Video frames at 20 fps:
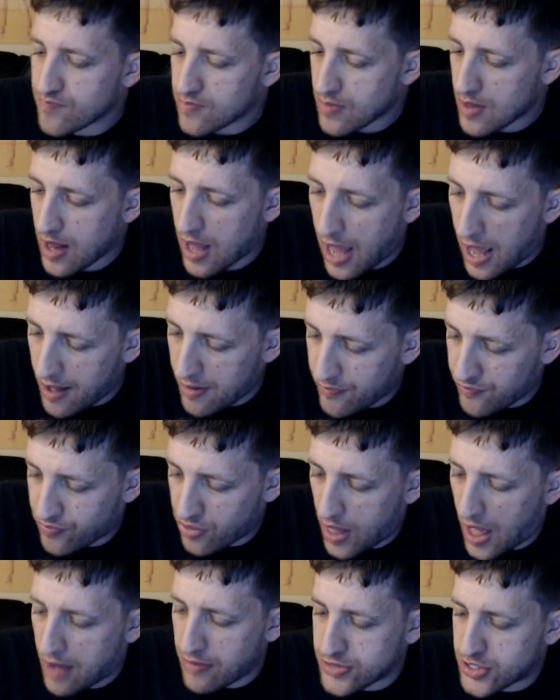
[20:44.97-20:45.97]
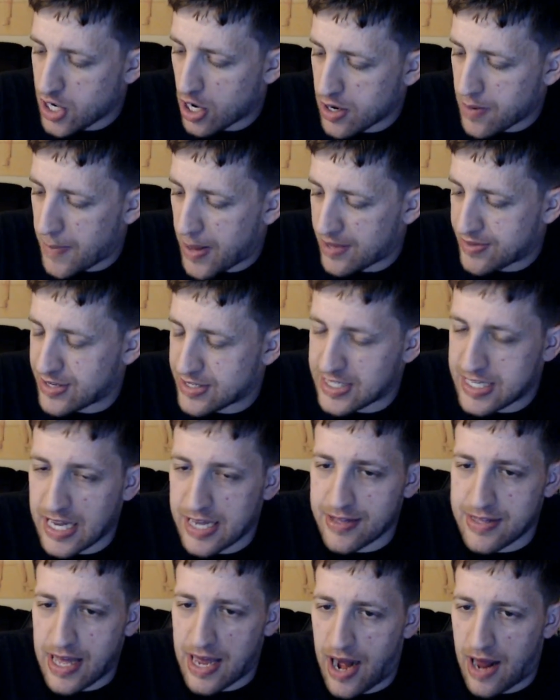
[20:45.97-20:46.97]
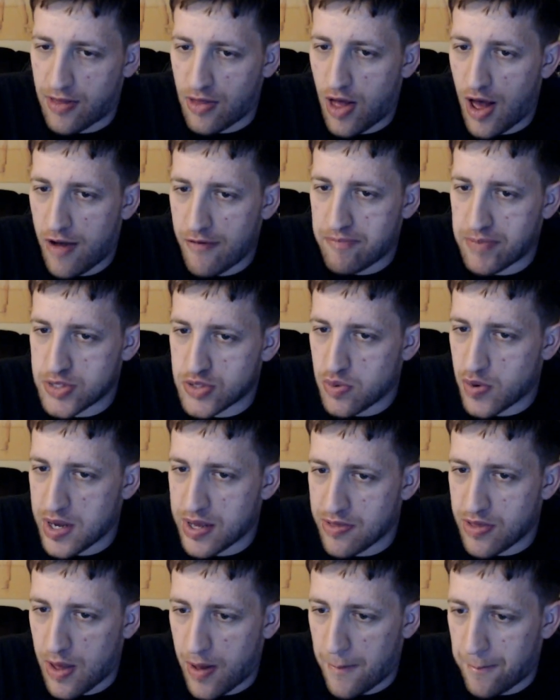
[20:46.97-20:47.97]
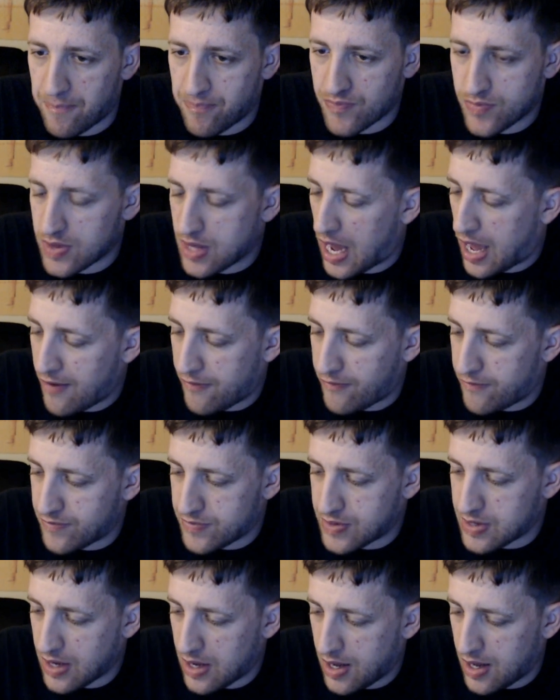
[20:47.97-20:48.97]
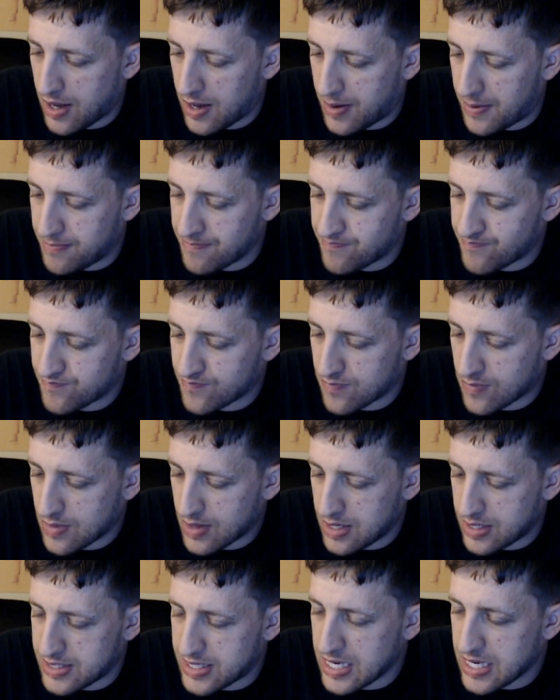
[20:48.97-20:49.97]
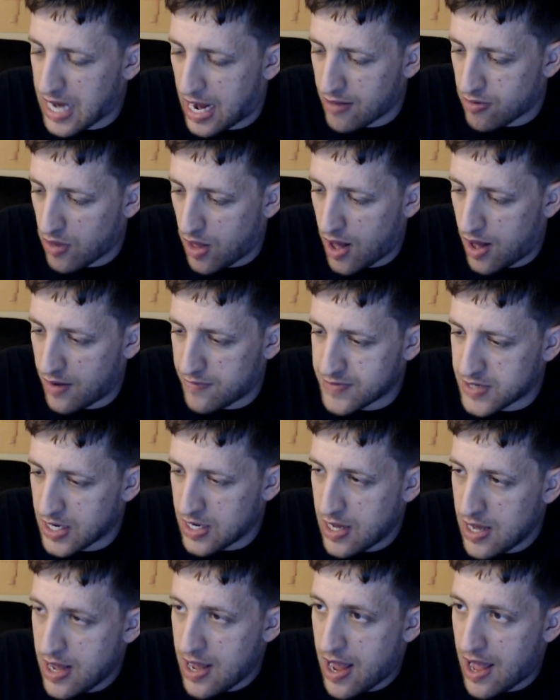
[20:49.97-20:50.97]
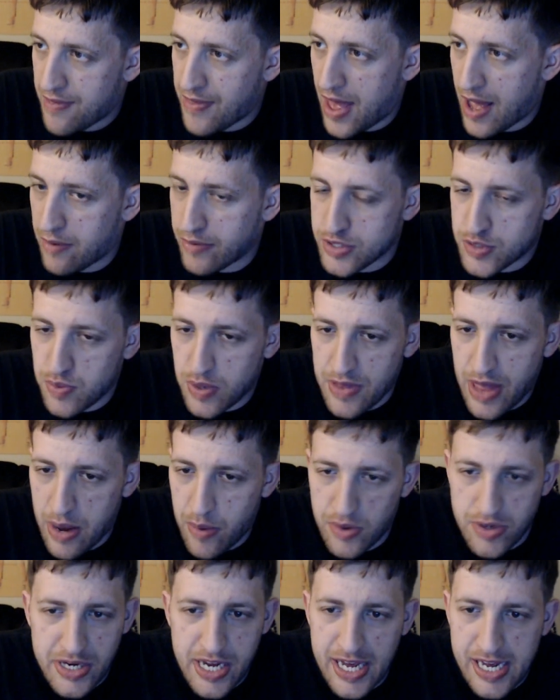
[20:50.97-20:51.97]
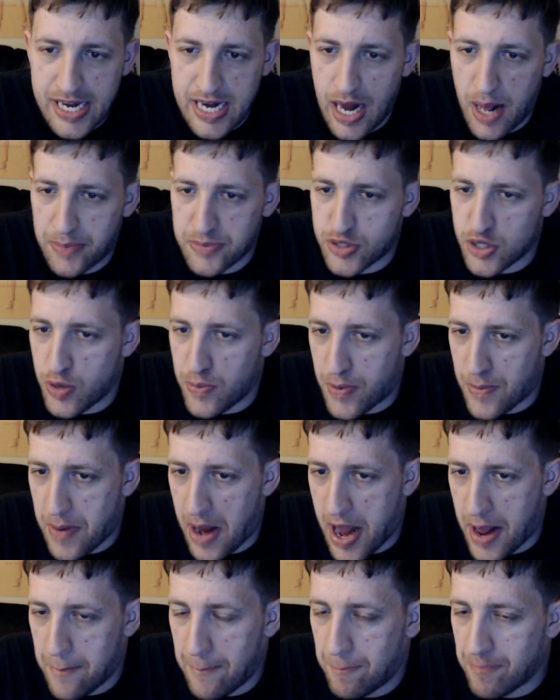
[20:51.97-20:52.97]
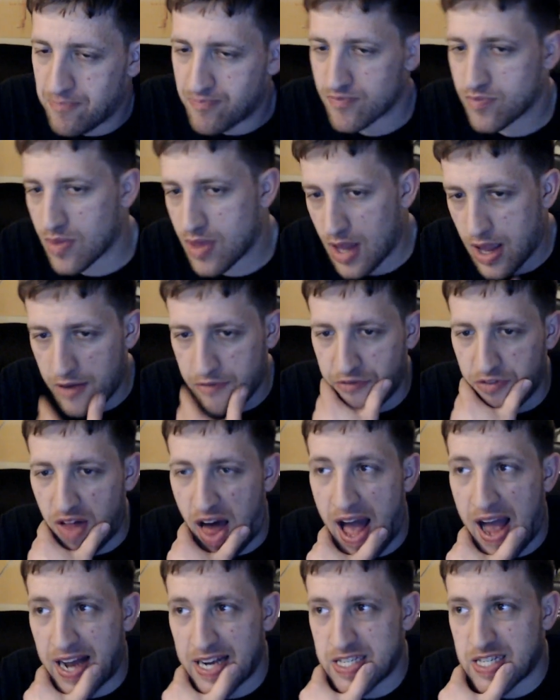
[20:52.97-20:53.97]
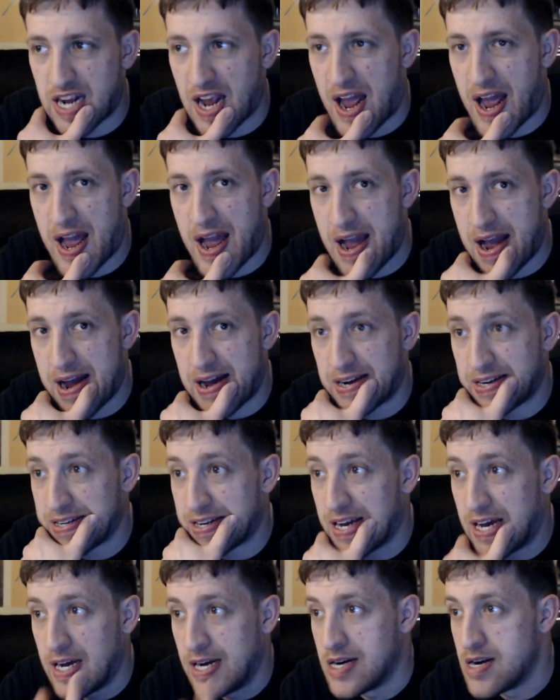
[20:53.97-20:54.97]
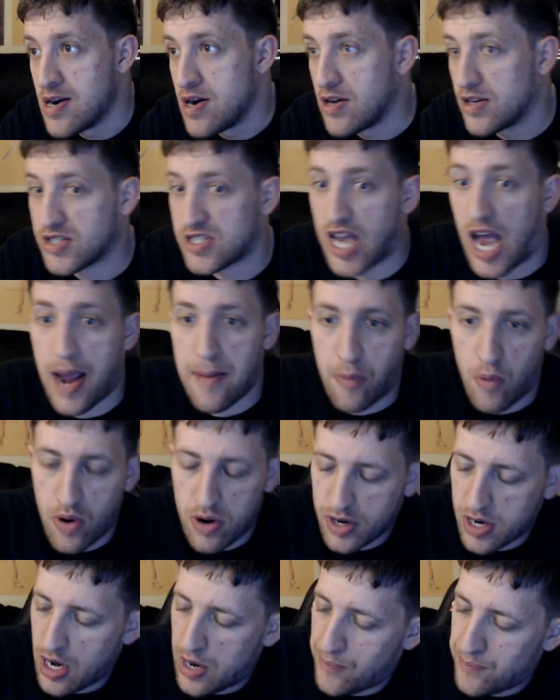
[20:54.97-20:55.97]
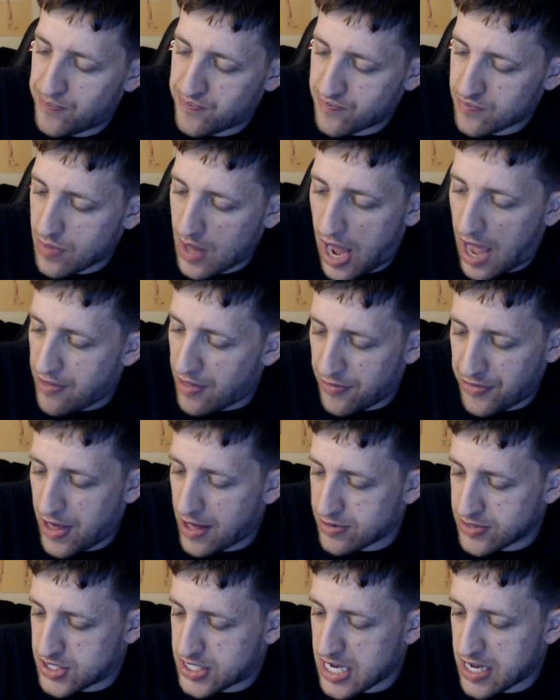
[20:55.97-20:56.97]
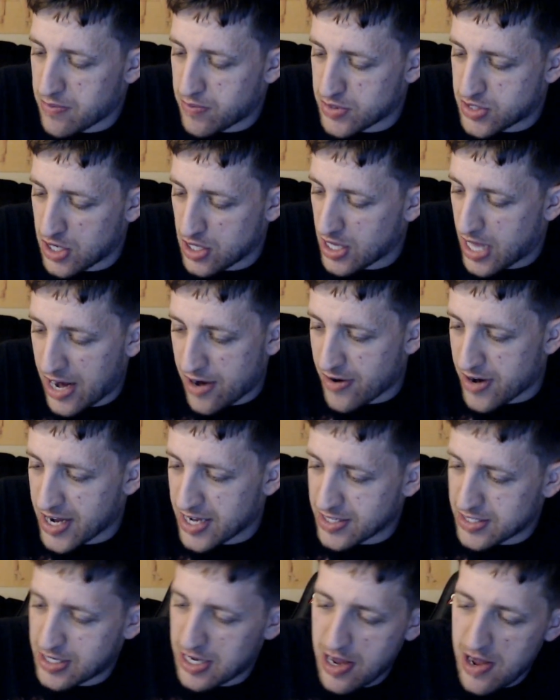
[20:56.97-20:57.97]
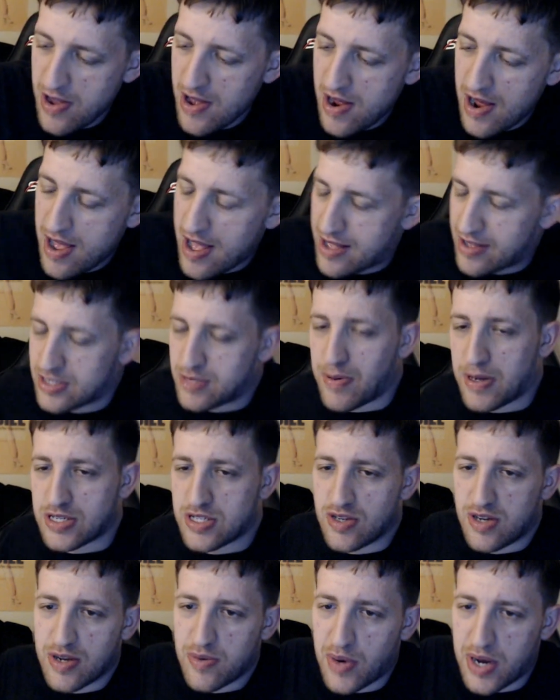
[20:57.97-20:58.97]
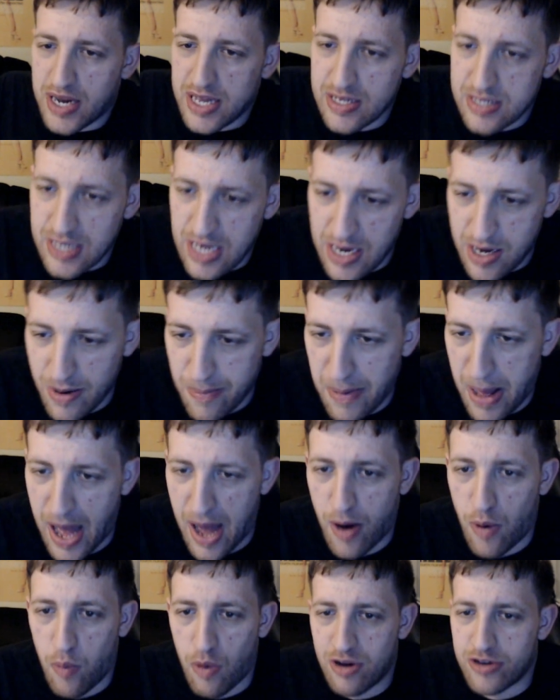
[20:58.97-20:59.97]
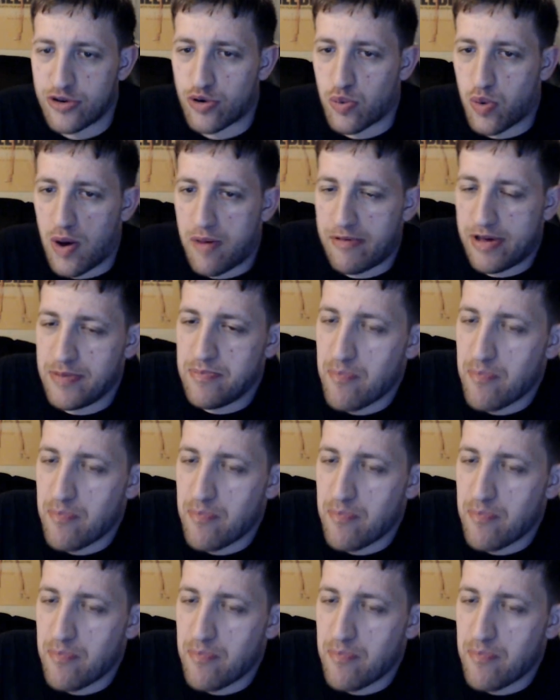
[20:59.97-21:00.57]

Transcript: I I was talking about the scene that I love between the um, the scene I loved, and that was when they were digging up Superman, Flash, and Cyborg. I thought that scene was hilarious, especially what he said about Wonder Woman.